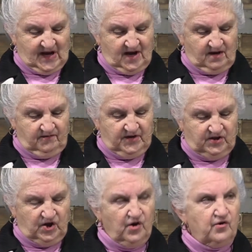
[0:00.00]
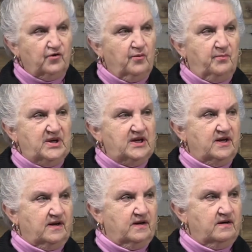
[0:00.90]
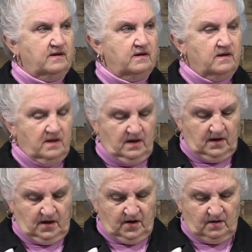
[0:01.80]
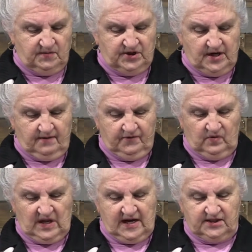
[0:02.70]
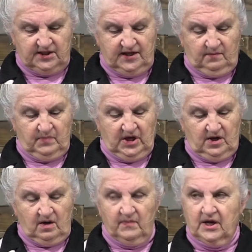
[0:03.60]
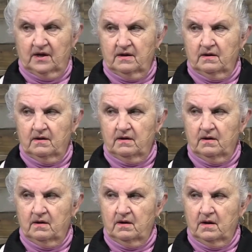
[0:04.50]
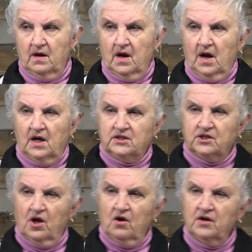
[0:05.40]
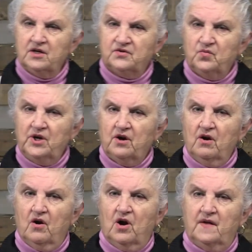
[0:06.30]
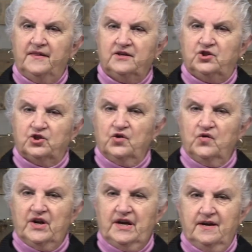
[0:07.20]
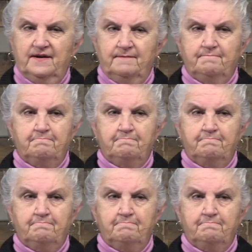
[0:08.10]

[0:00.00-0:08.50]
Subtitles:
Out of eternal being comes everlasting becoming." As long as we are on the journey,